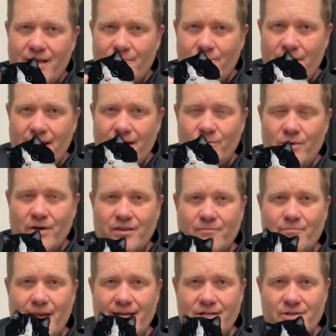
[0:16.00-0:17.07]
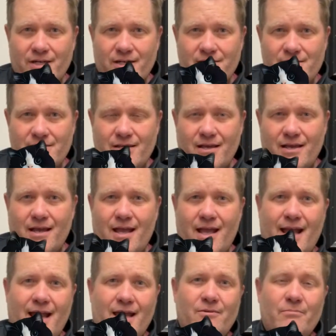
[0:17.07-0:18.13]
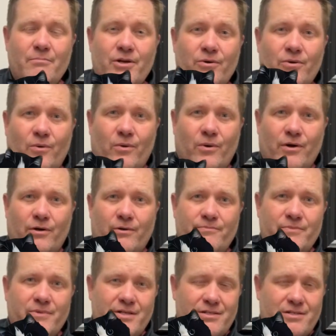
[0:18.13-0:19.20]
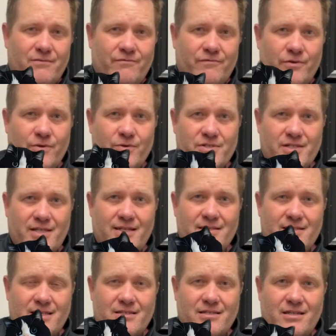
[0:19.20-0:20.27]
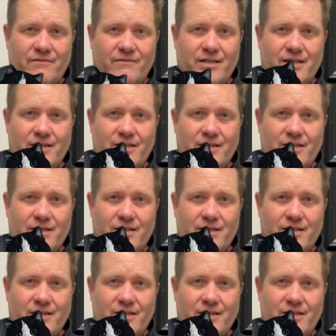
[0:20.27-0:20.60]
embedded with a matrix and mineral oil for those skin sensitivity